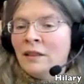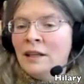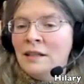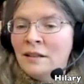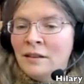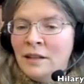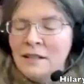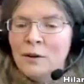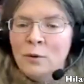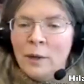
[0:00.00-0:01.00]
These
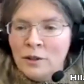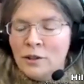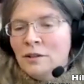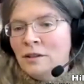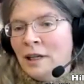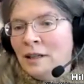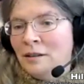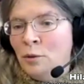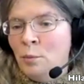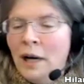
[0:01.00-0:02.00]
these are questions that
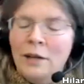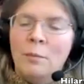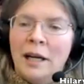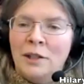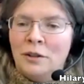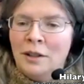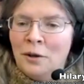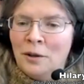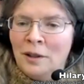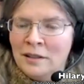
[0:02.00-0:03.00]
you might imagine the
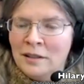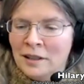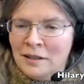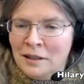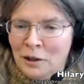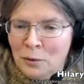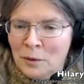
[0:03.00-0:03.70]
oracle is asking you.